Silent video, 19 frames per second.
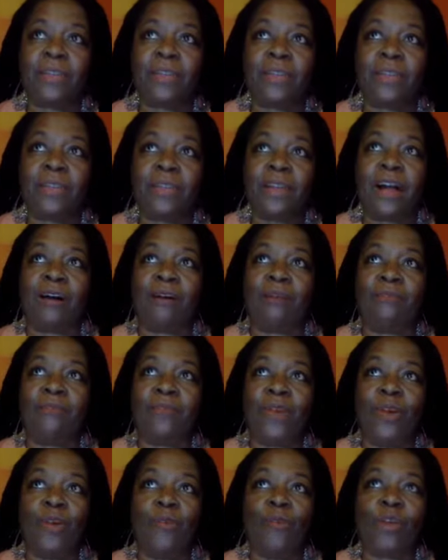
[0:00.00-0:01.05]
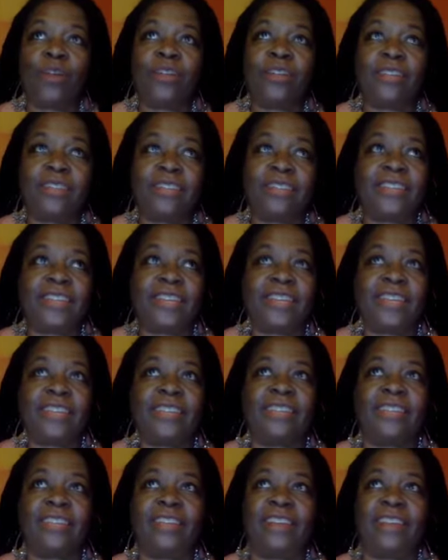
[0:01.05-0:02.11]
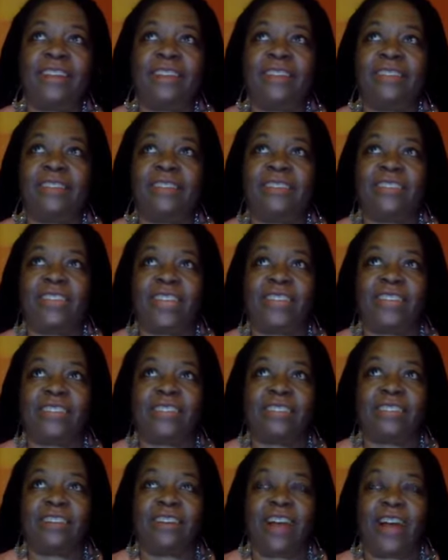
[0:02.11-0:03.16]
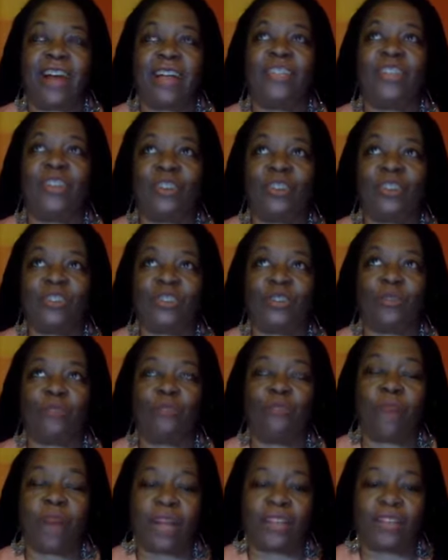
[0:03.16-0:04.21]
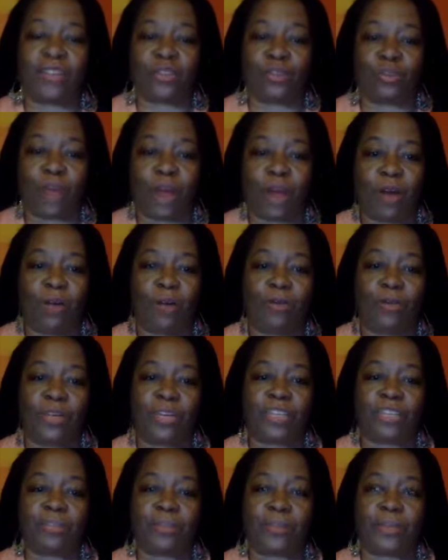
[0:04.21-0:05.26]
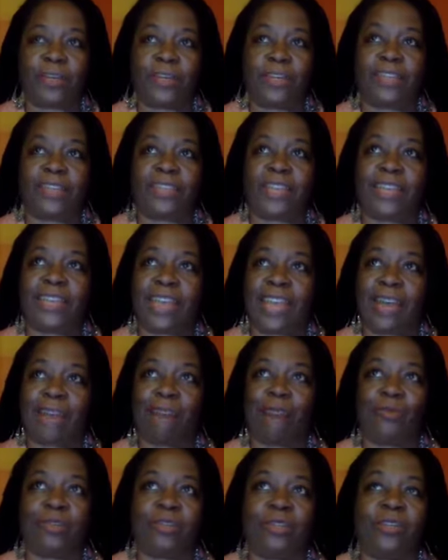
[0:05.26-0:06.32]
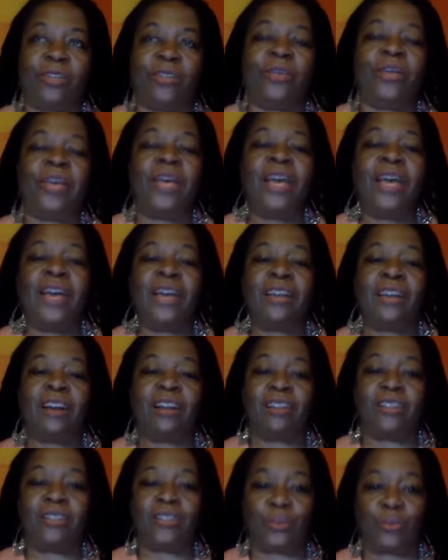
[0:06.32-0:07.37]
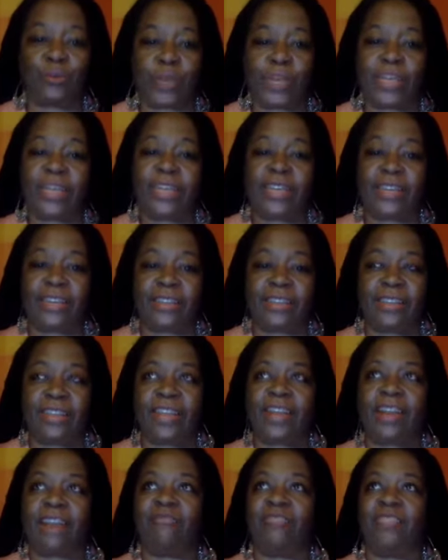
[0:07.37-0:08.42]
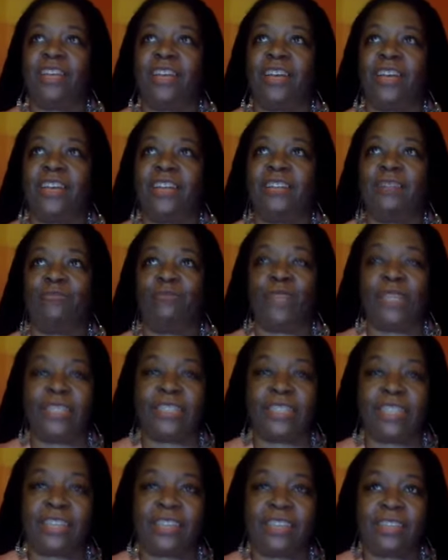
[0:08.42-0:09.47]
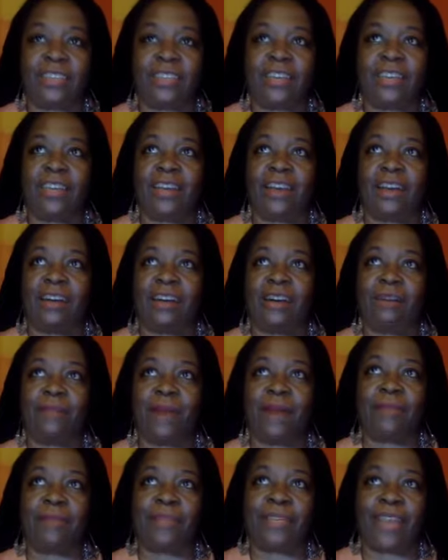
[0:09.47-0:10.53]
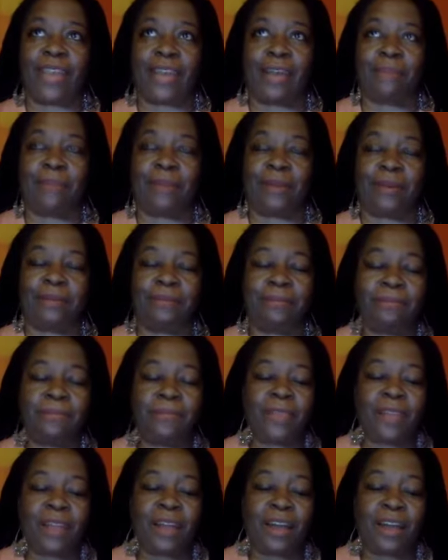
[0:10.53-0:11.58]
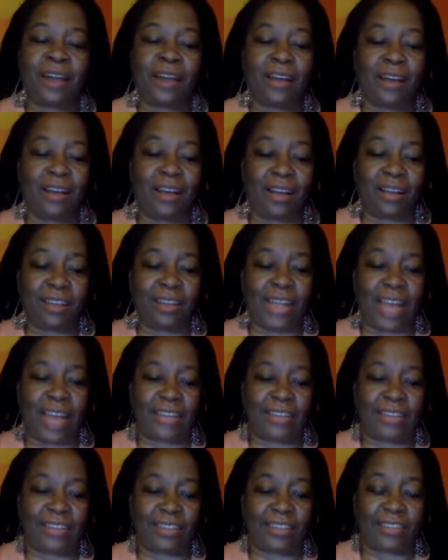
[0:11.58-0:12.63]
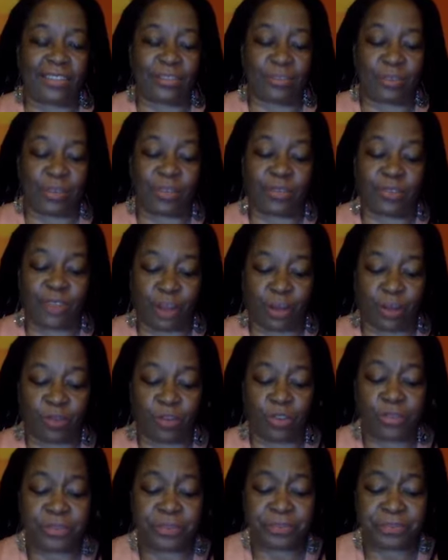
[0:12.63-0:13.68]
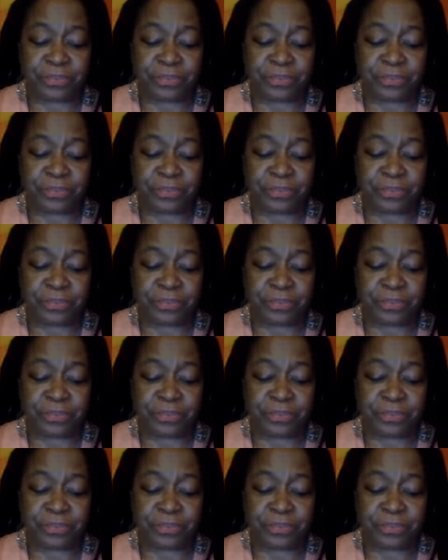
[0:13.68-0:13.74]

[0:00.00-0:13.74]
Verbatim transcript: Um, one of the things is just, I learned so much through my own experience at Camp Widow and all of the reading that I've done. And recently, um, I became a Uh, a licensed grief coach.